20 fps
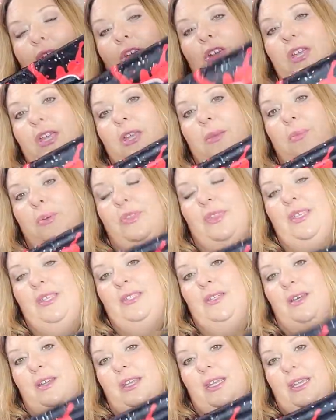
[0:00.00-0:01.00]
I figure he could put
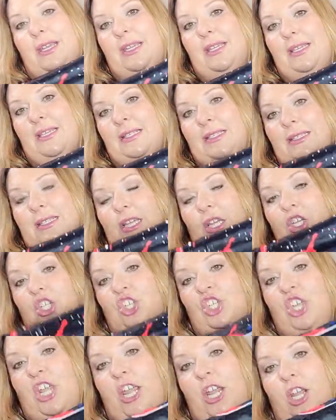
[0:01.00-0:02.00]
this on his
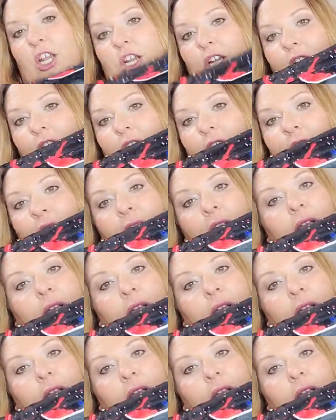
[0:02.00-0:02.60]
chair